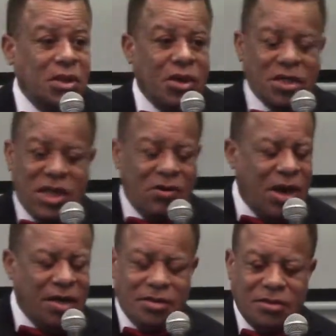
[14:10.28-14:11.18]
No, that's not
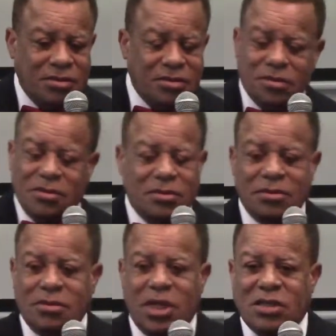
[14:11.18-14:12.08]
right.
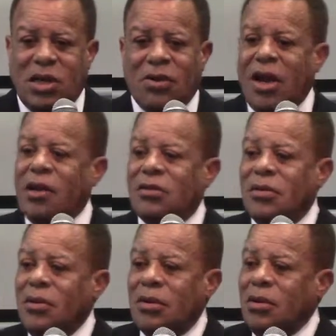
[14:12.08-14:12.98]
That's not
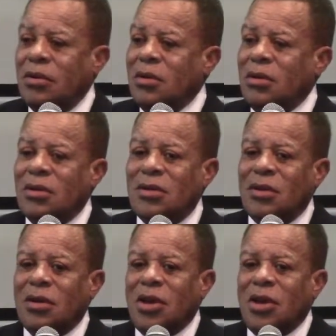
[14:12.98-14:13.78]
right.